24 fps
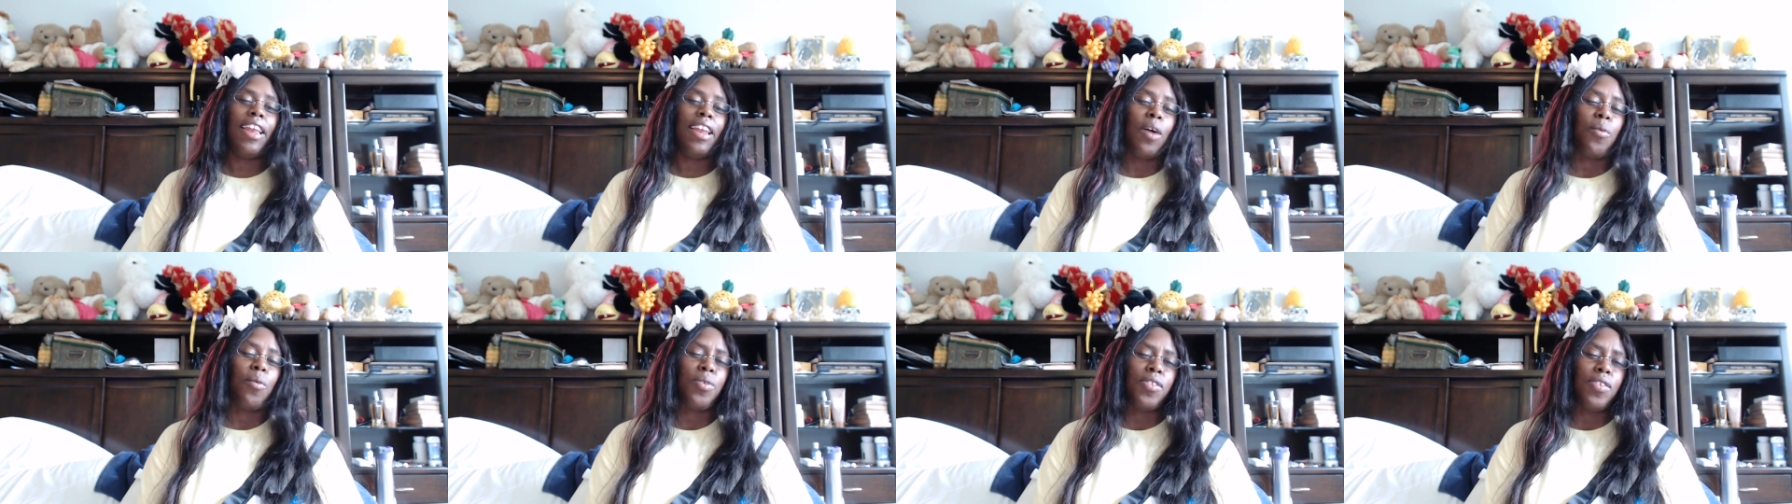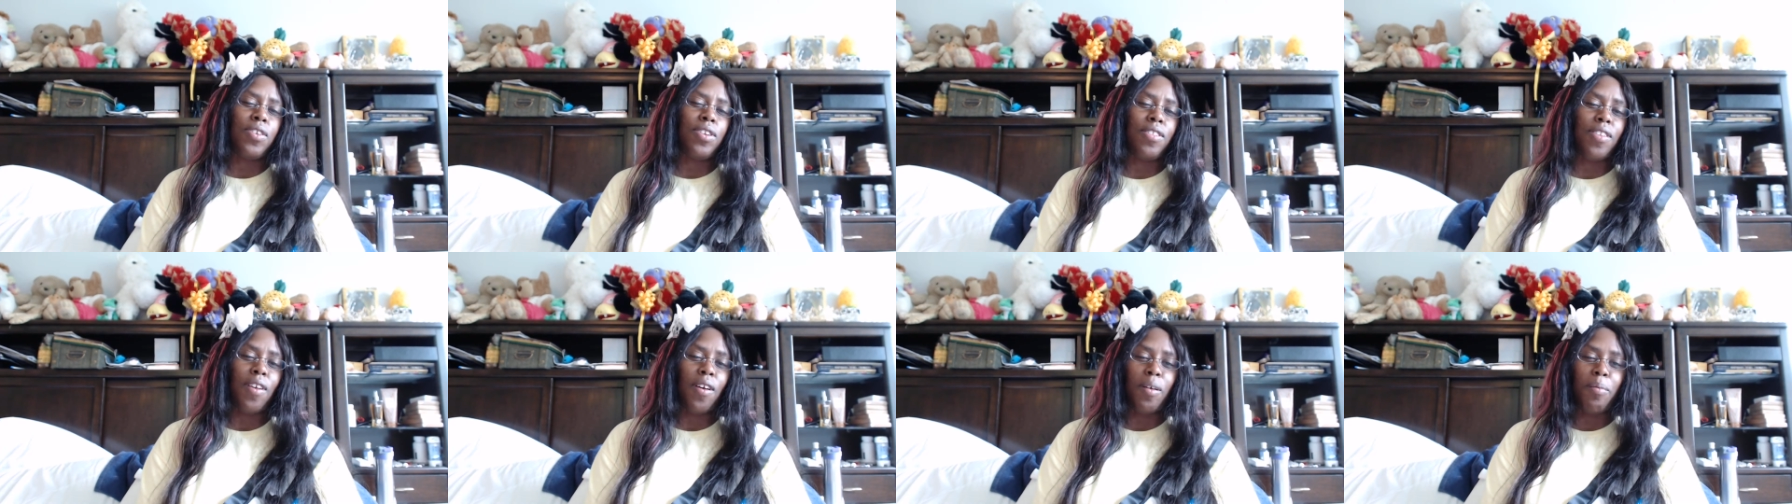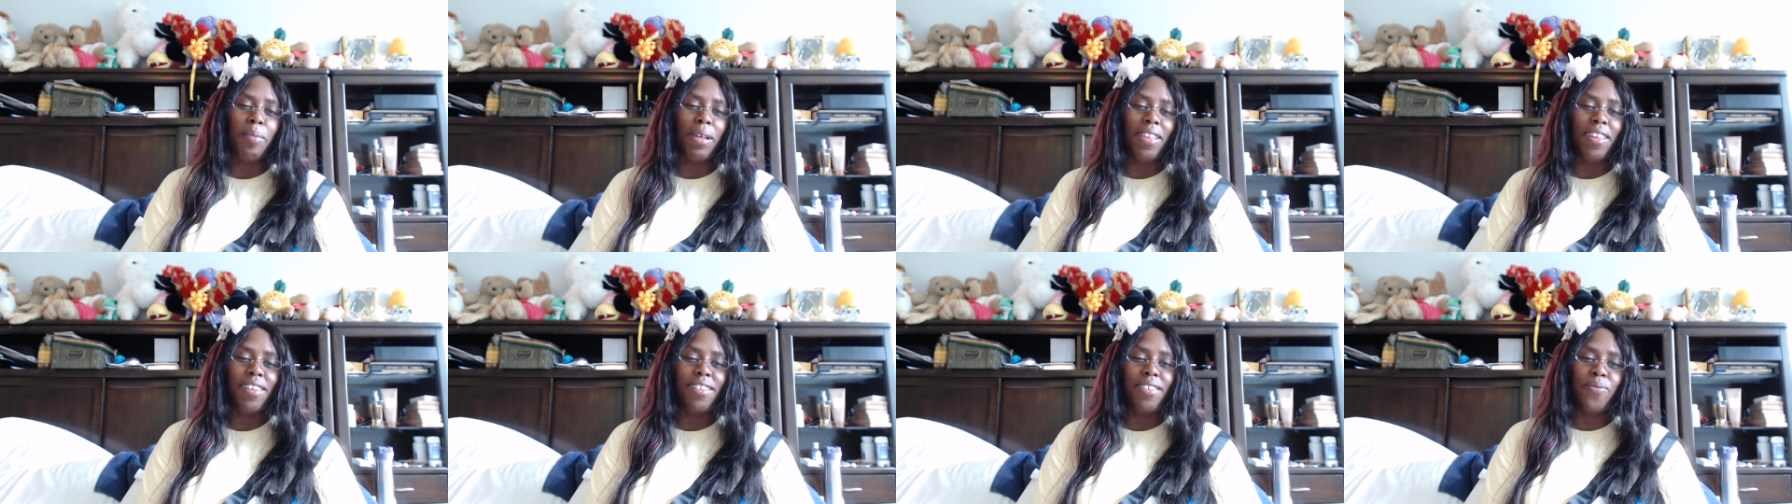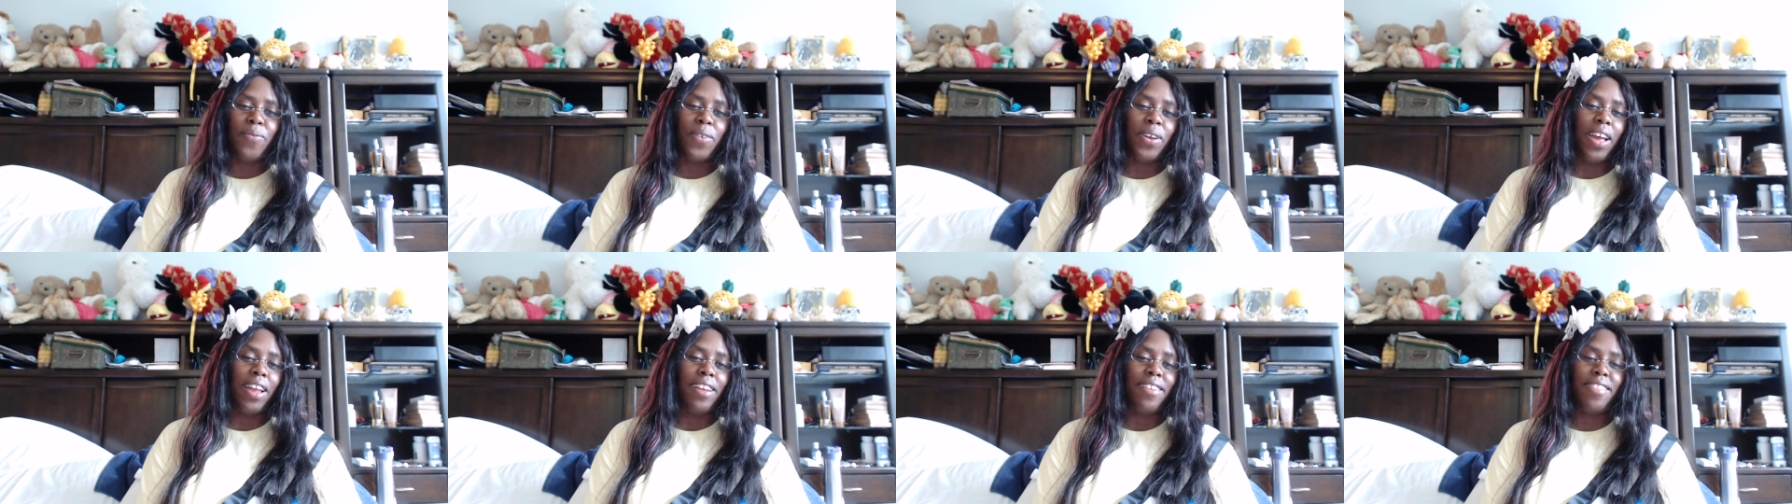And I was going to talk about the
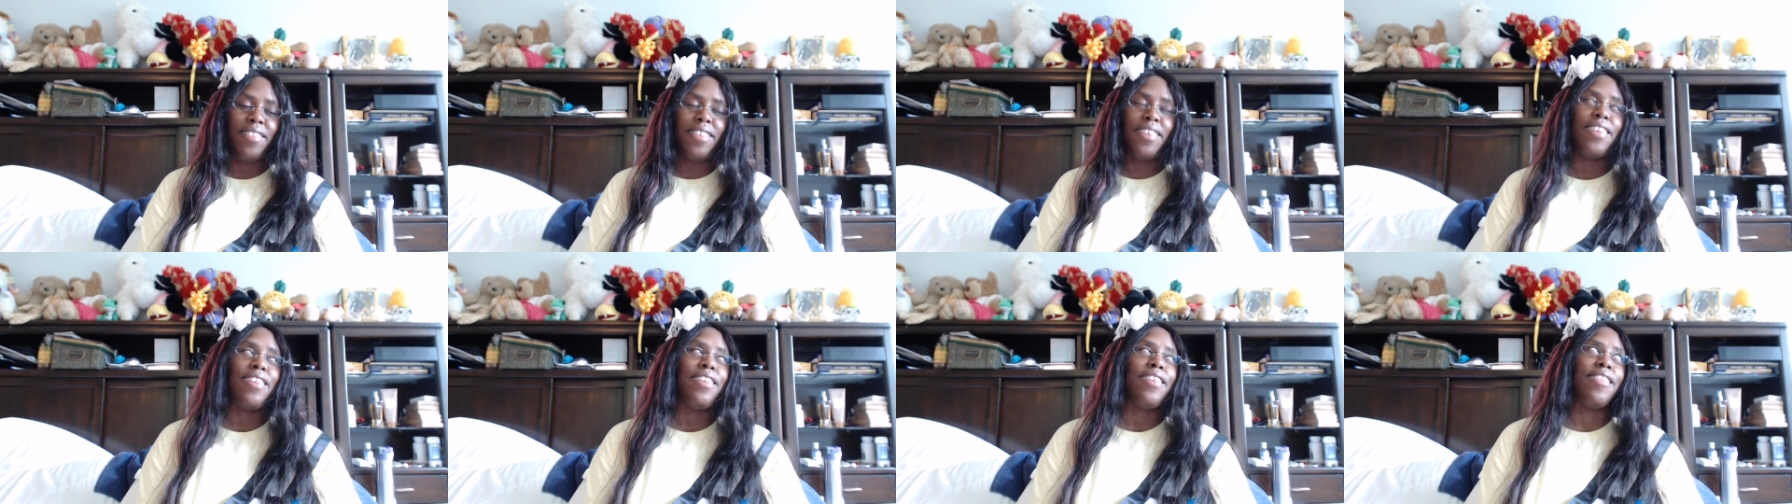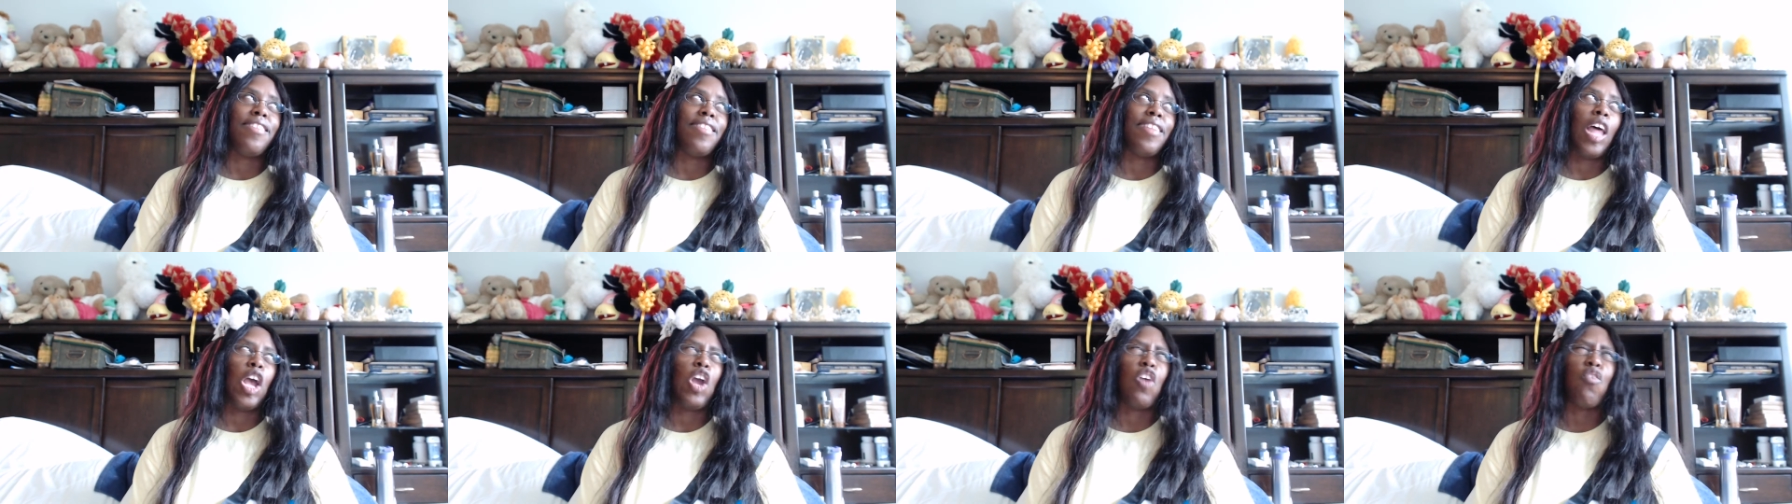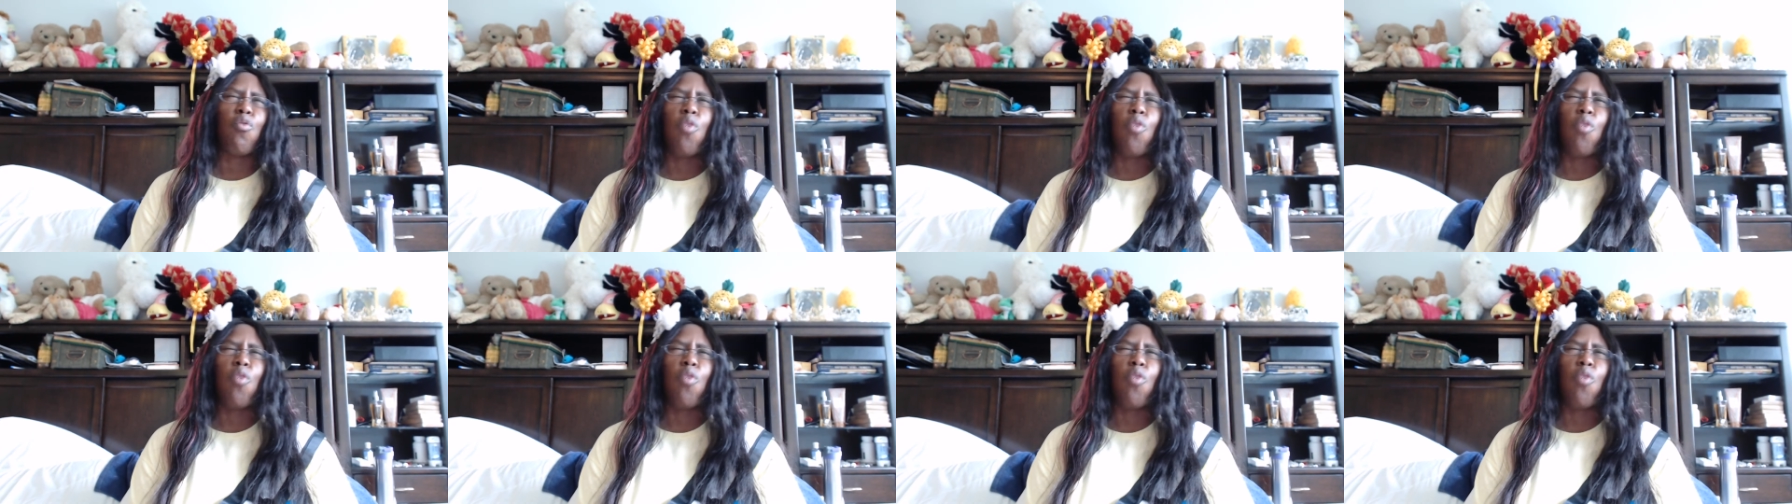different kind of teas like